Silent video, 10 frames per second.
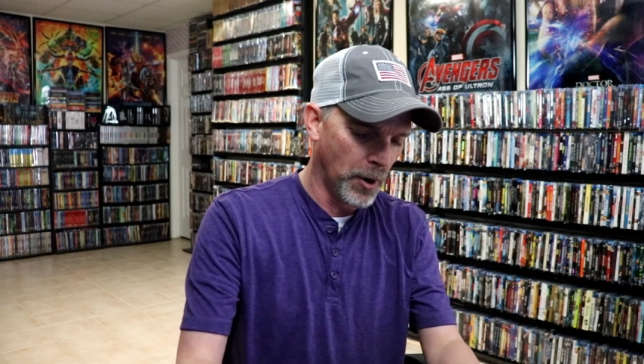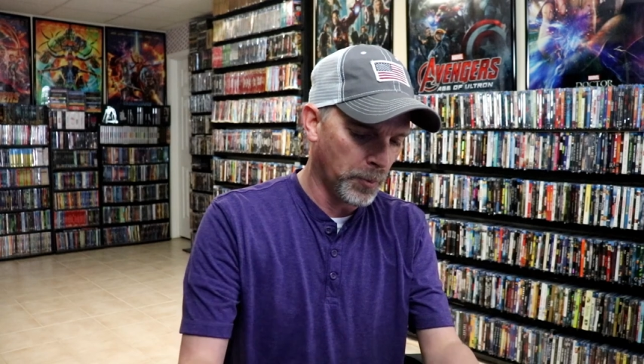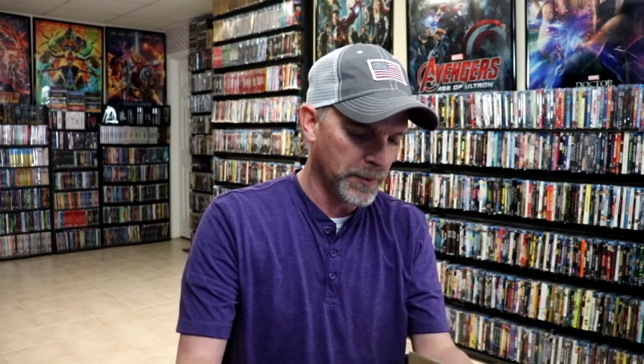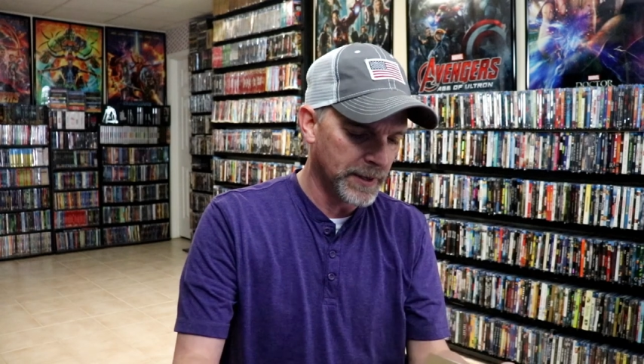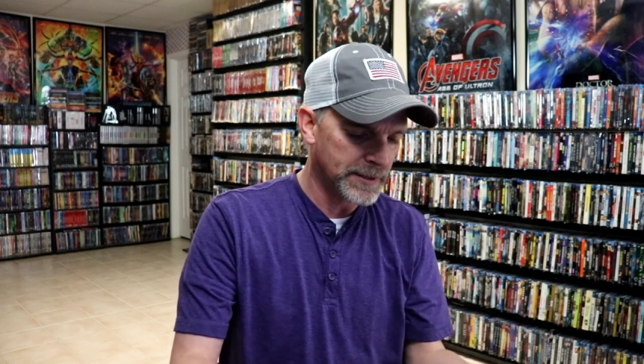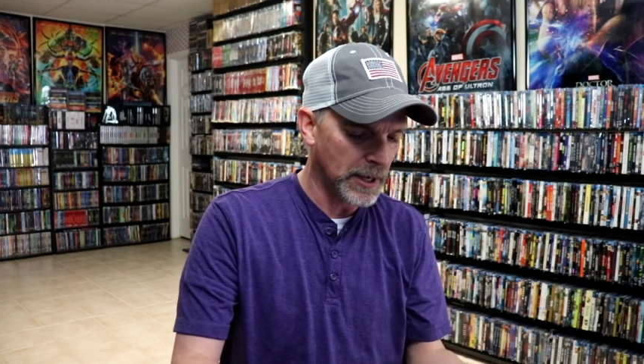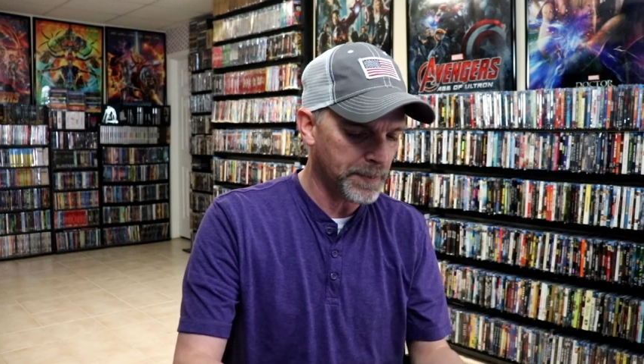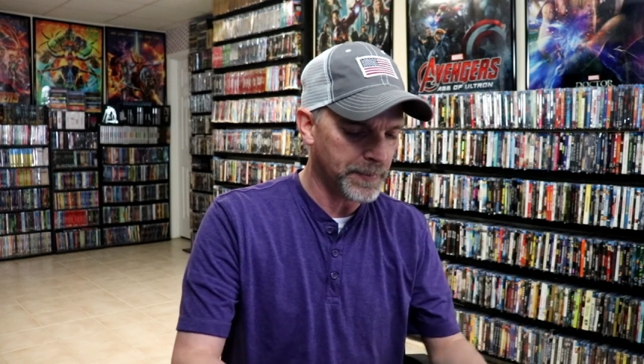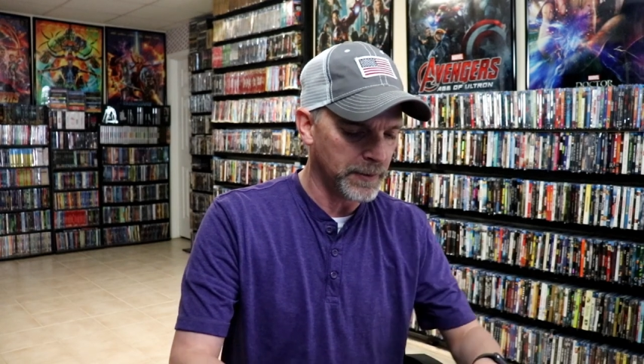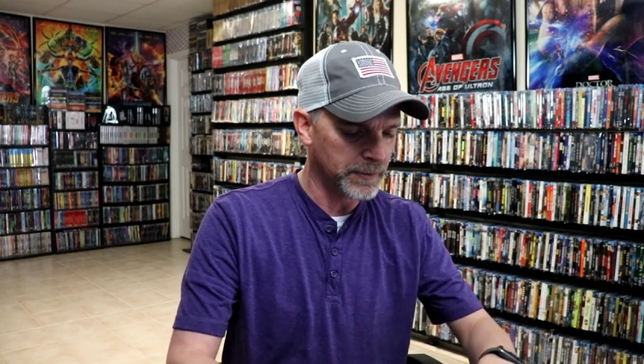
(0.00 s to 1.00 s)
open these
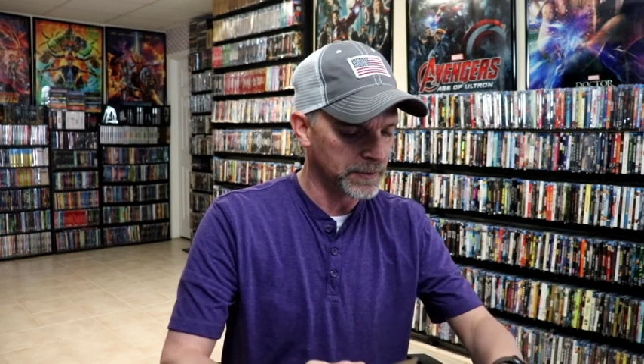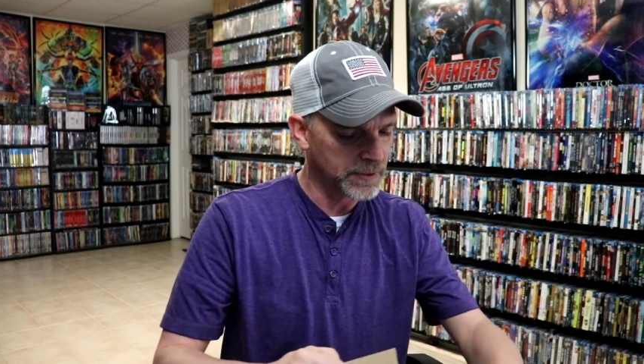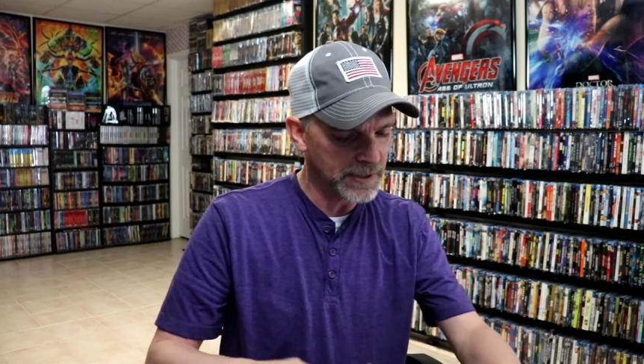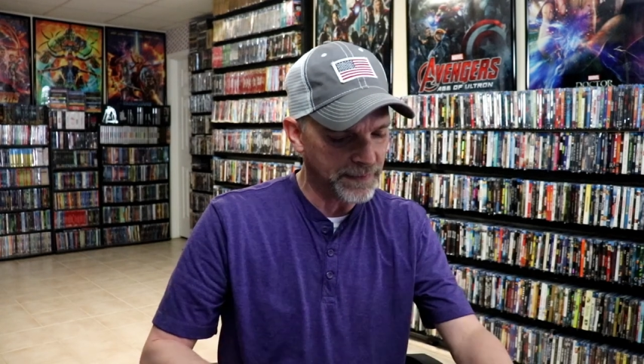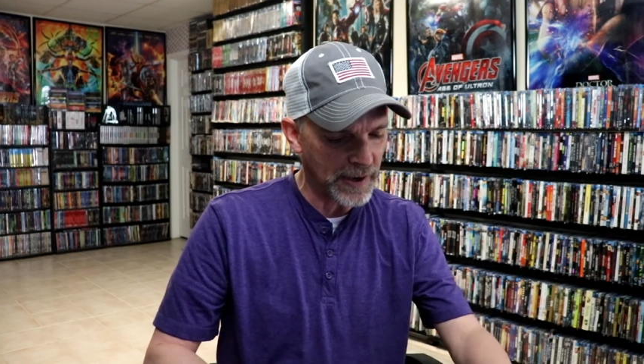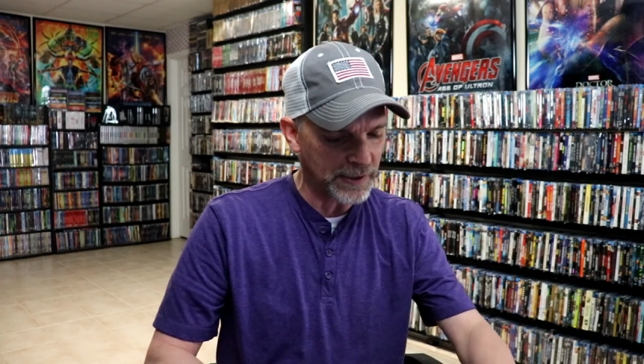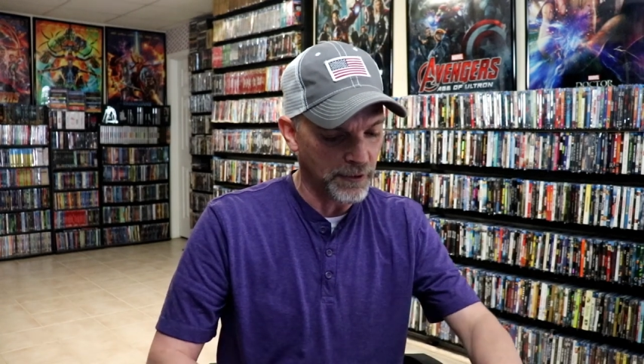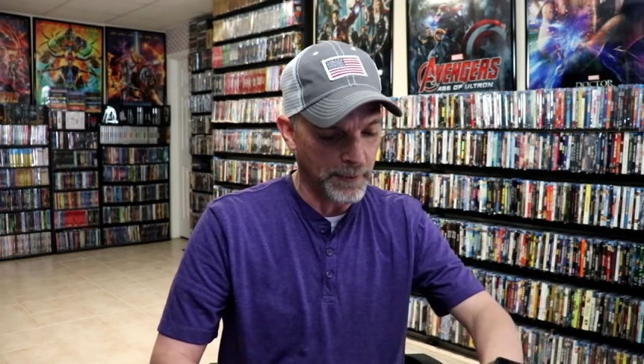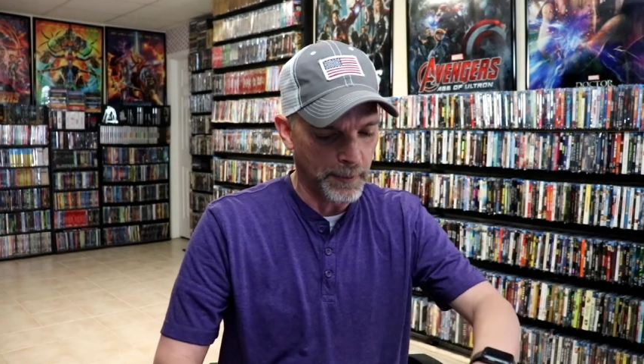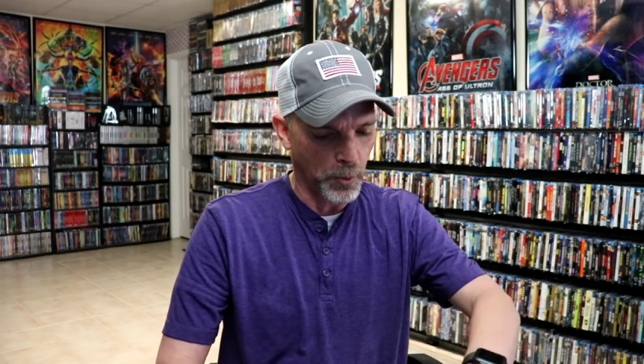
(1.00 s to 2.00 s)
up and see if I can
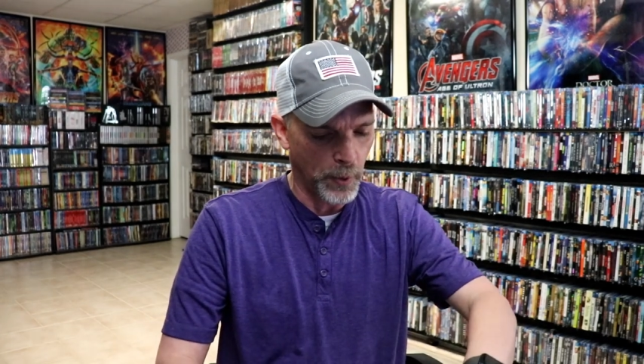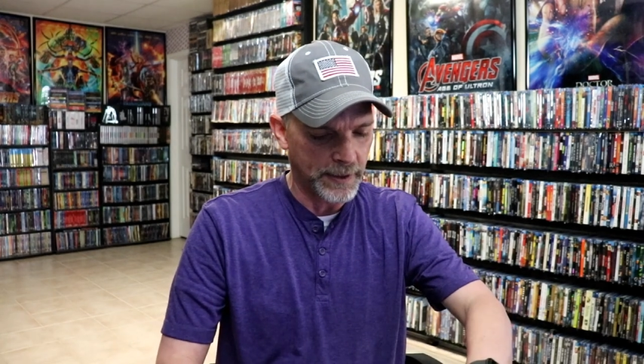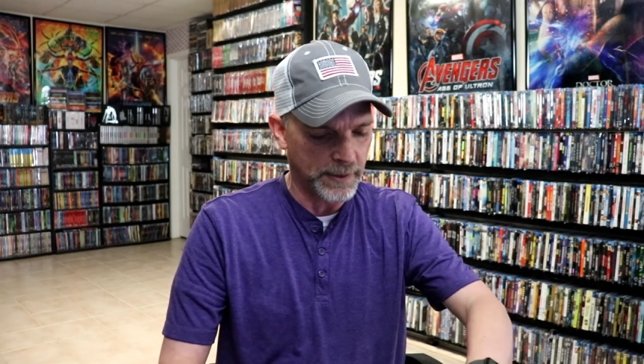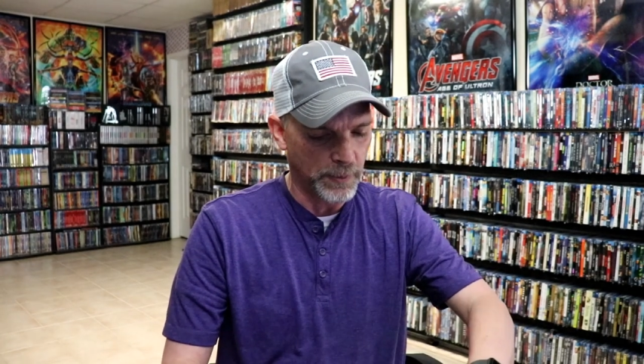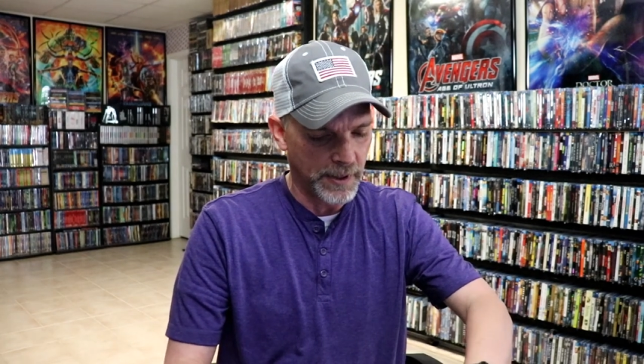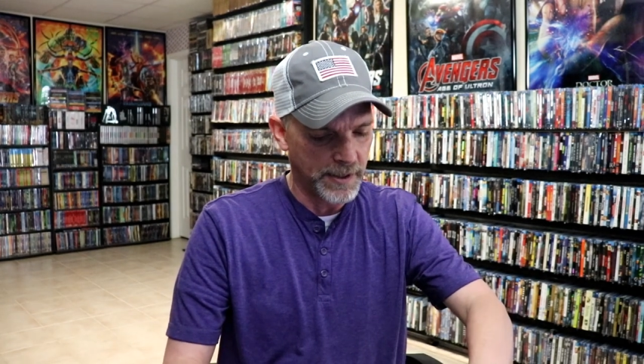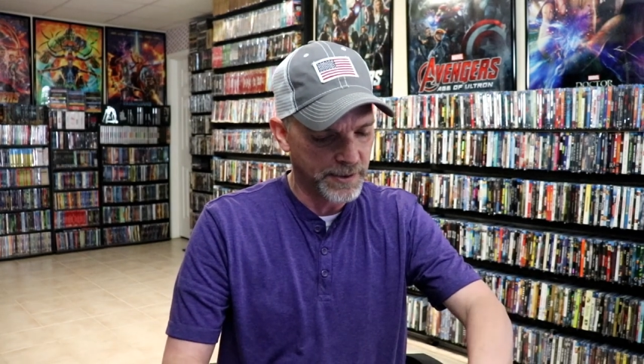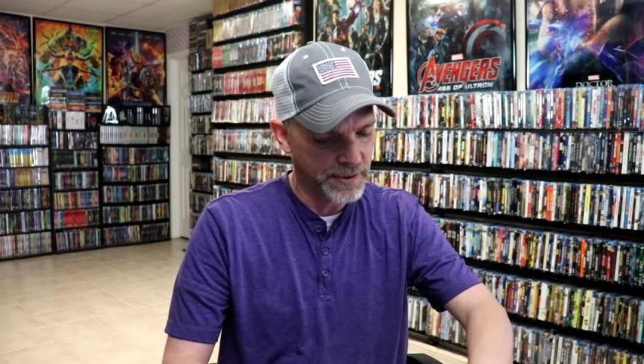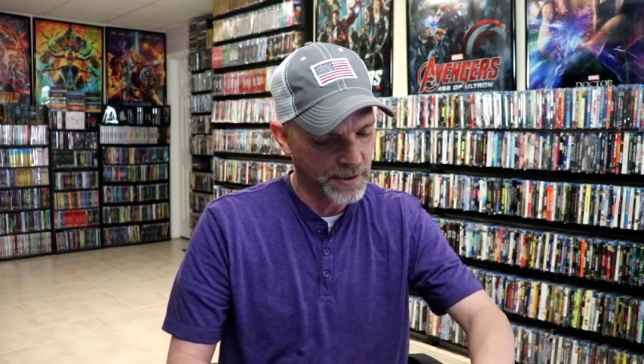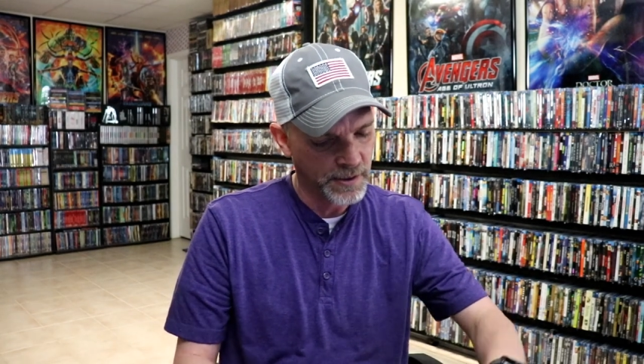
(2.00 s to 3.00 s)
remember what it
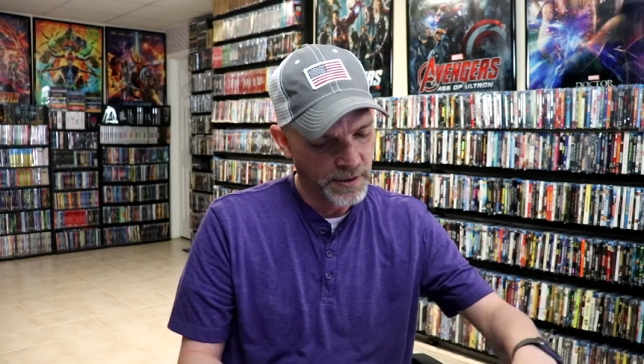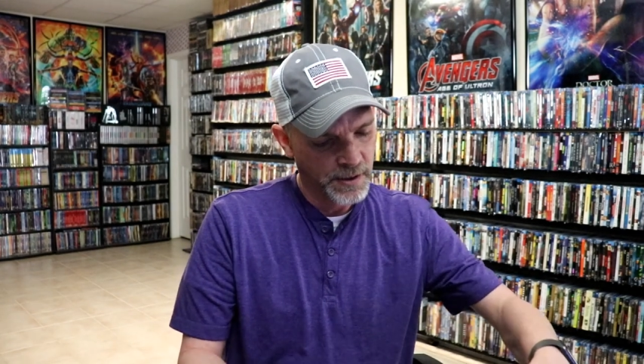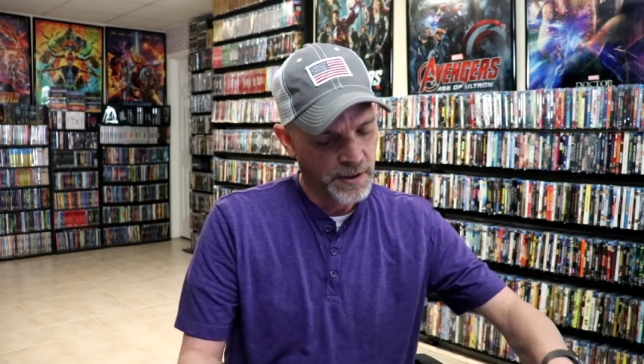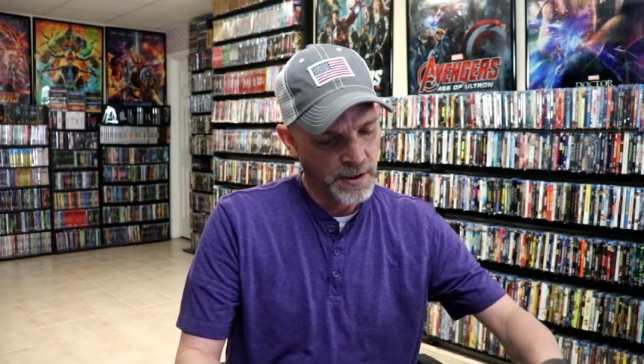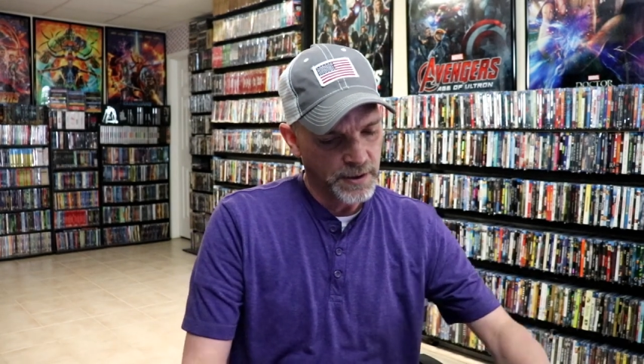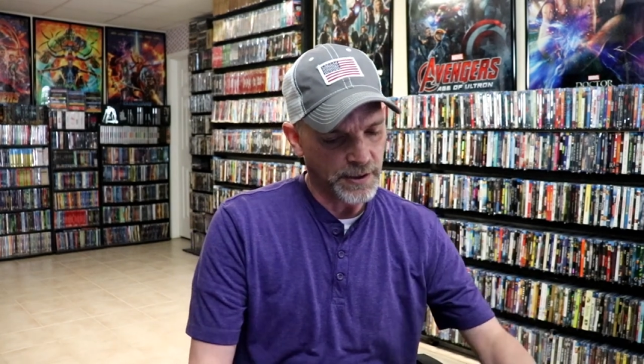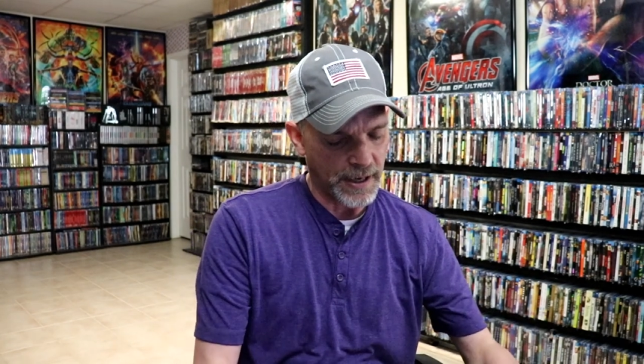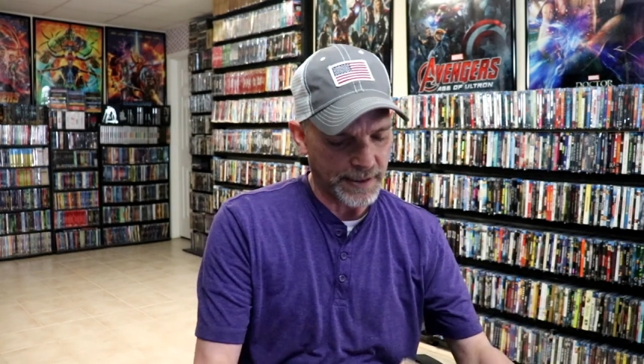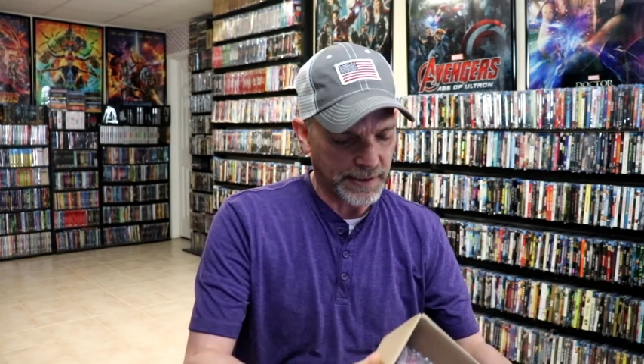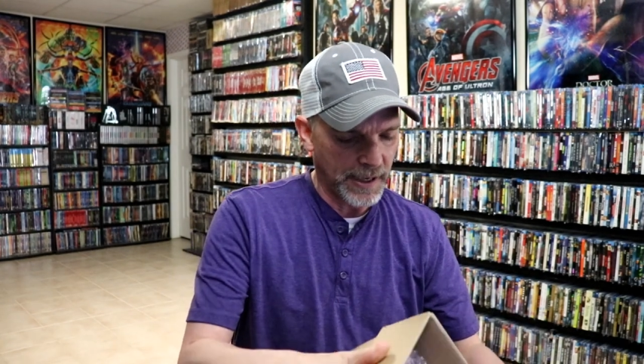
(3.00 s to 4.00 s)
was that
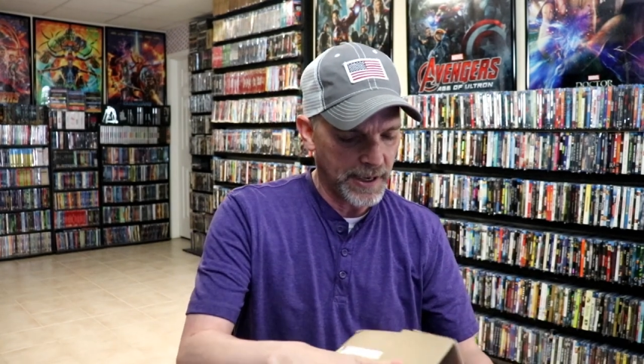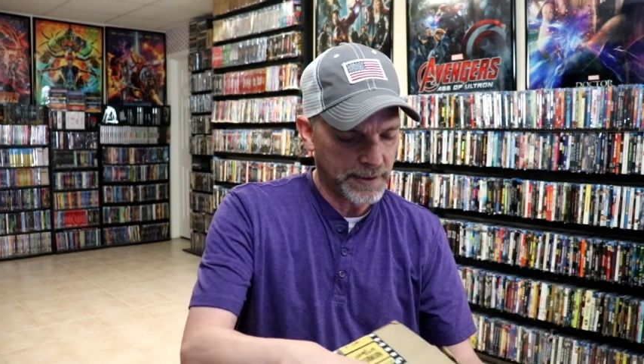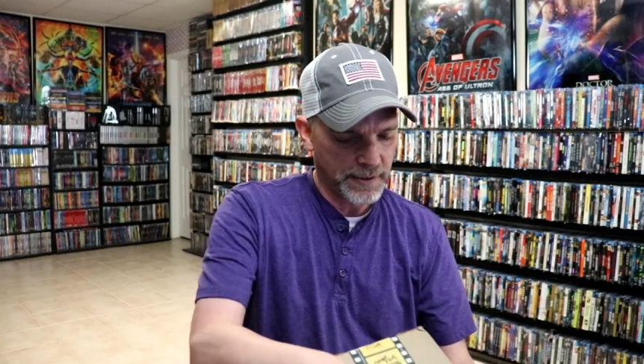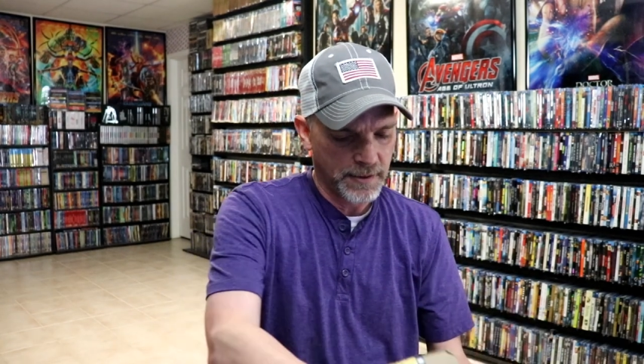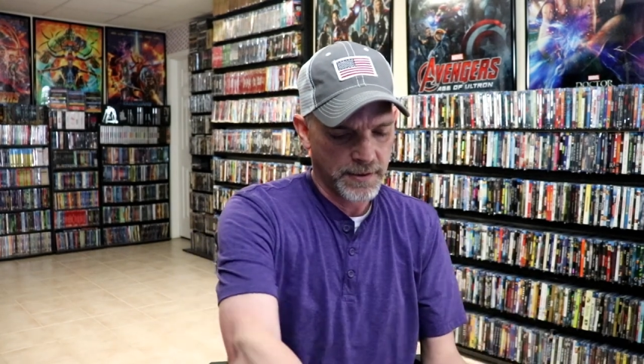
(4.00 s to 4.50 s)
I got.